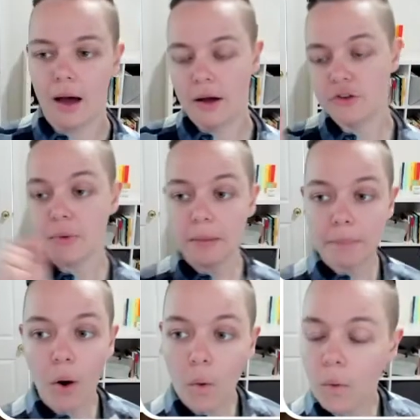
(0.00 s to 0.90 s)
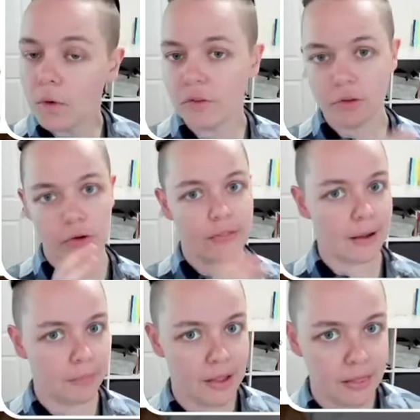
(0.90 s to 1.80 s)
Doing polls, that
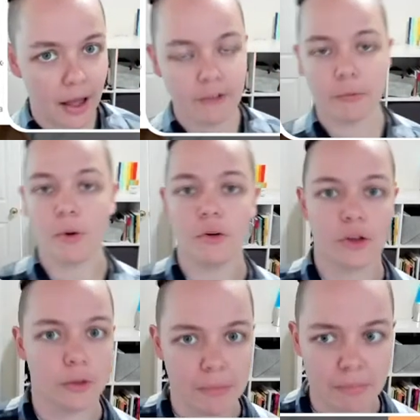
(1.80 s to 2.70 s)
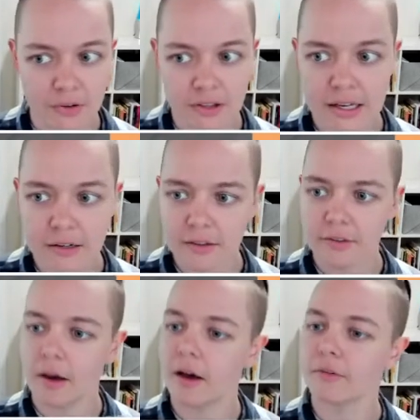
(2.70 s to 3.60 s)
could be live polls, could be built into the
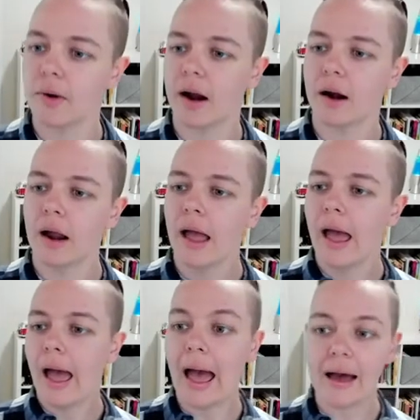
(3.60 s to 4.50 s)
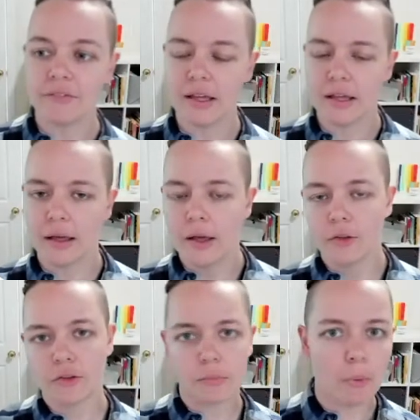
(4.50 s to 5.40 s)
software, having
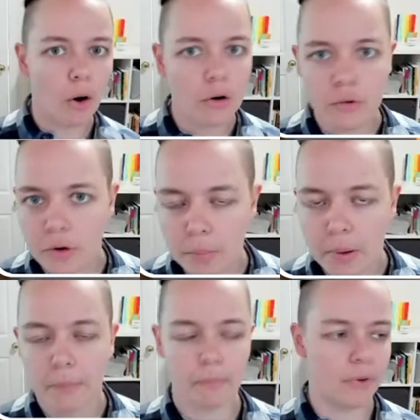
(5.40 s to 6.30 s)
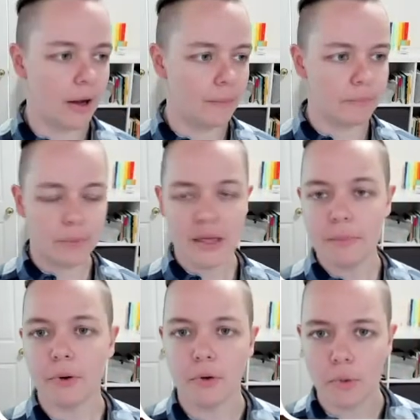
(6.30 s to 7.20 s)
small group
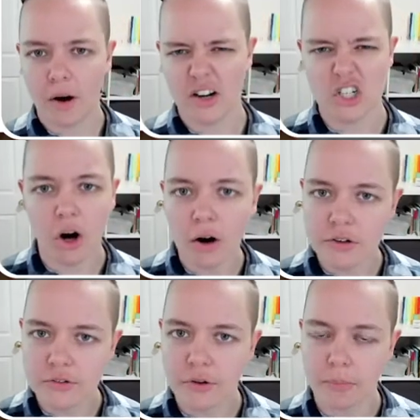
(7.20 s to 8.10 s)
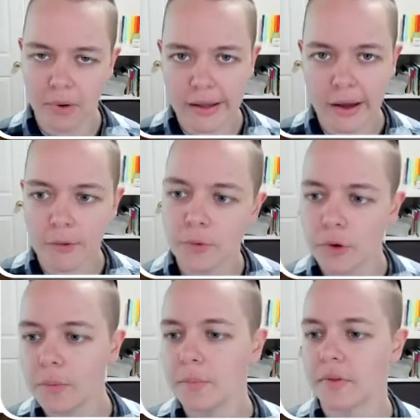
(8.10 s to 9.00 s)
people who are in charge of their breakout
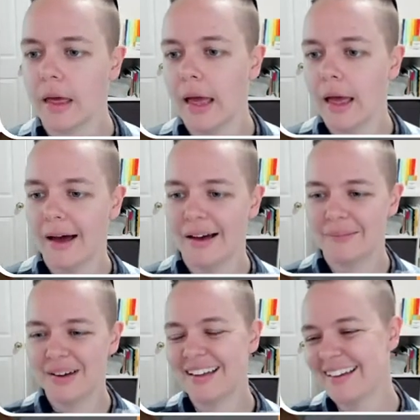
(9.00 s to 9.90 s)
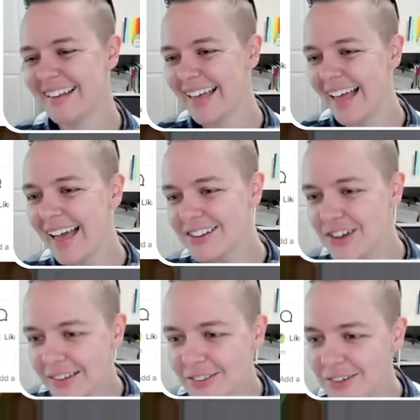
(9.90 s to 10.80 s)
rooms,
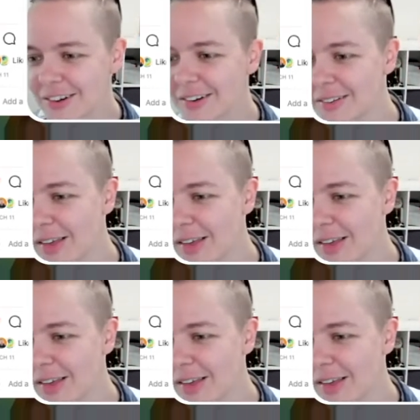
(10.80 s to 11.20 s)
gestures,